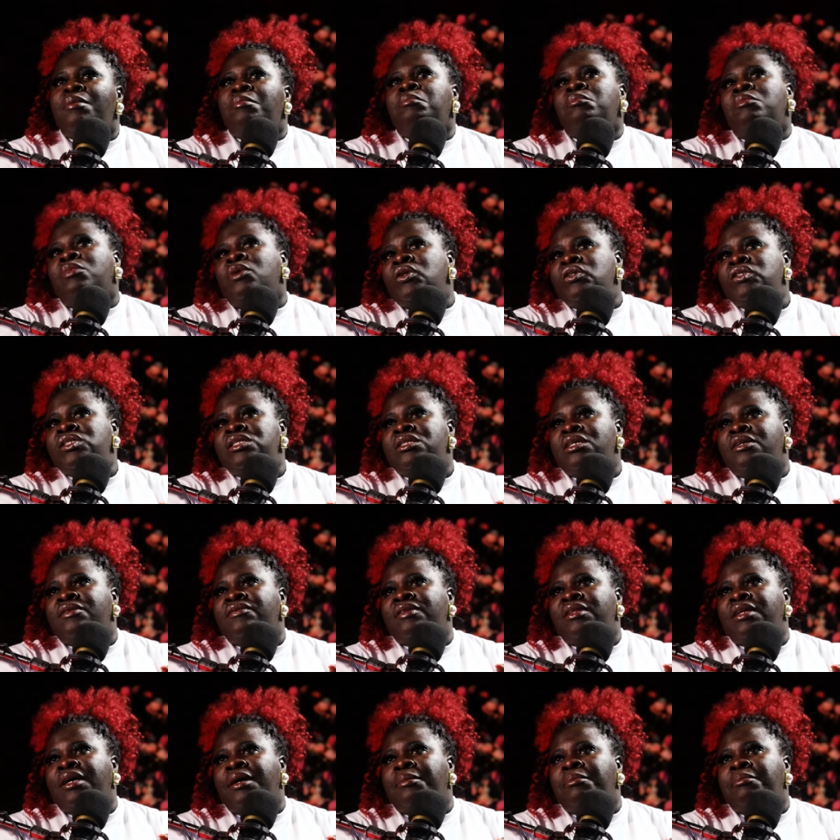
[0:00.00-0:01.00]
most
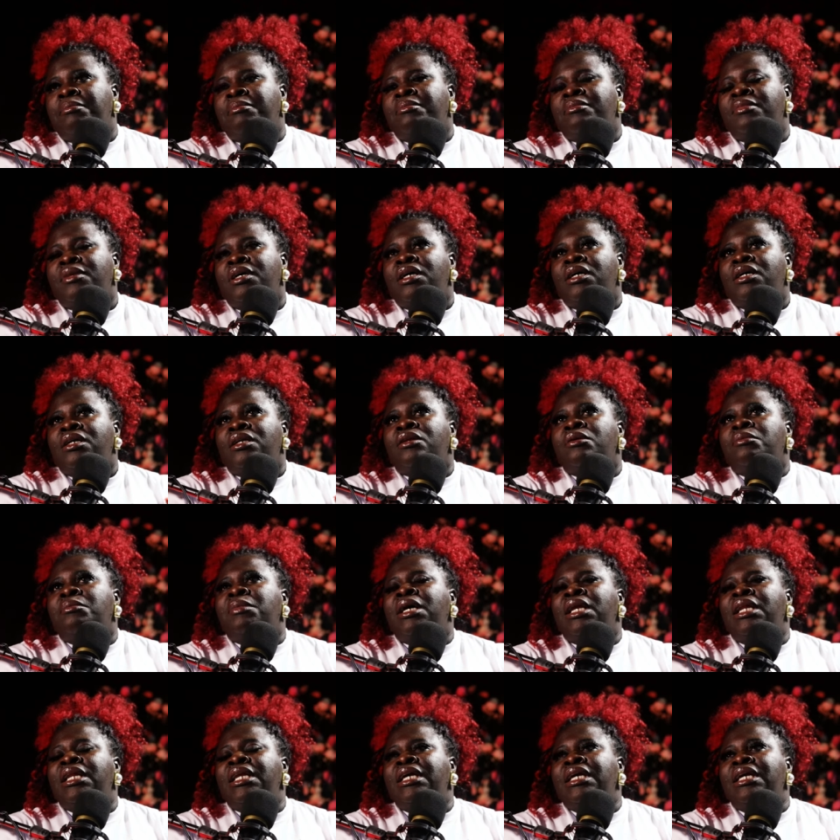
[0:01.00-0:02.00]
of them
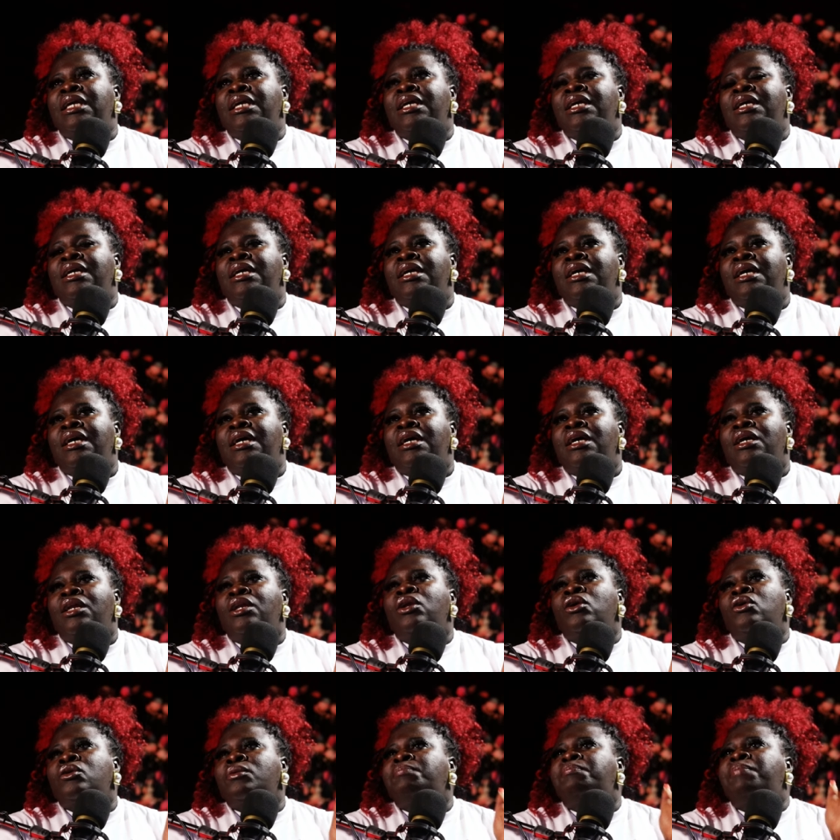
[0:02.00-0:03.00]
normally
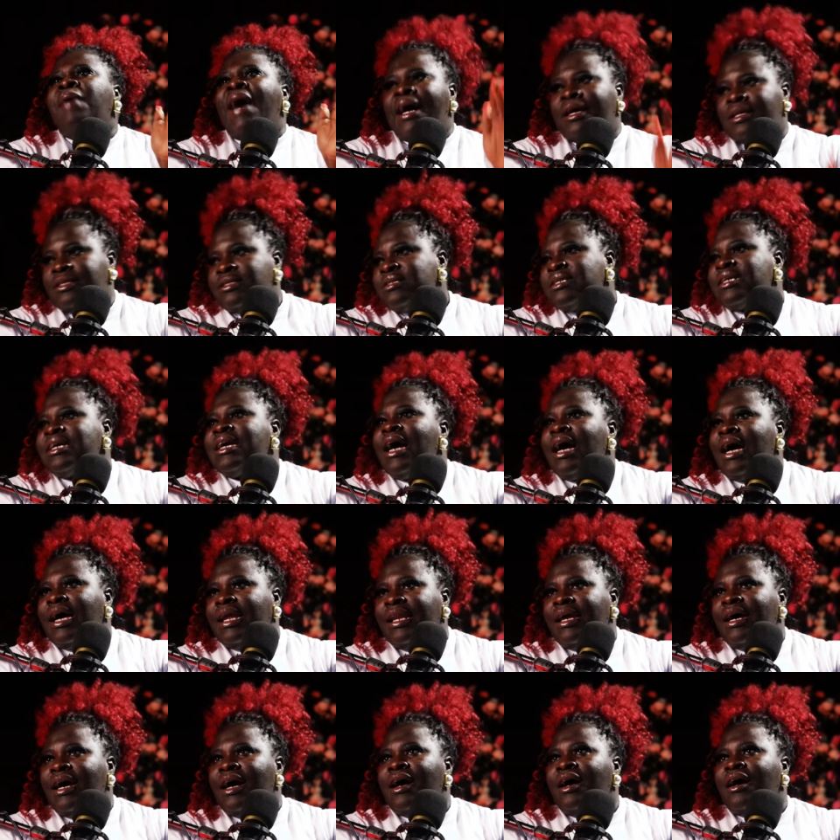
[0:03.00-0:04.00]
look back to
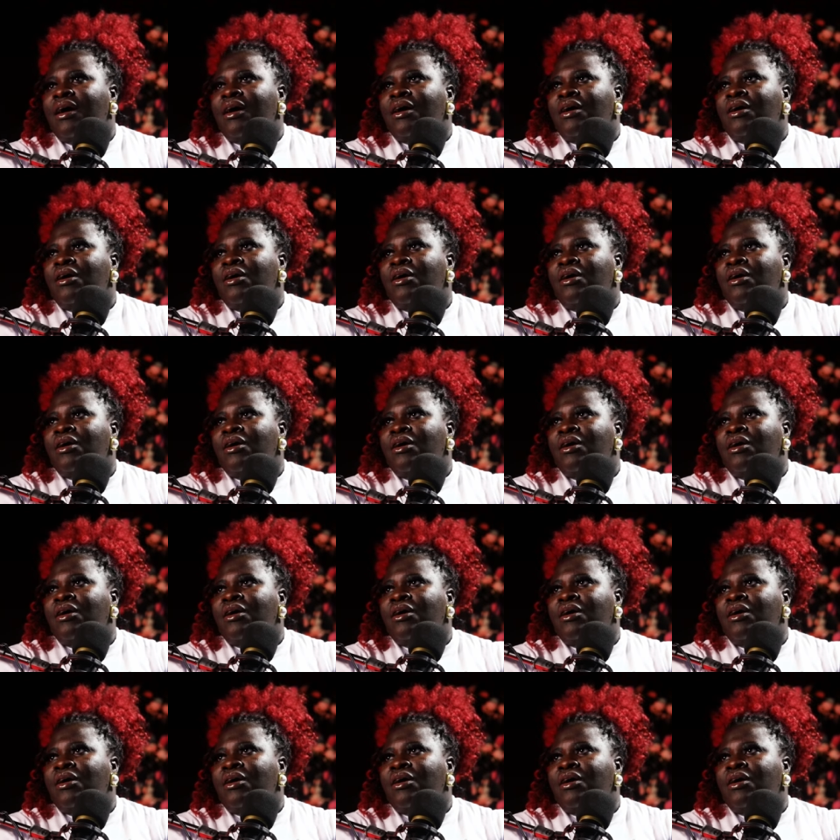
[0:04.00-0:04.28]
Ghana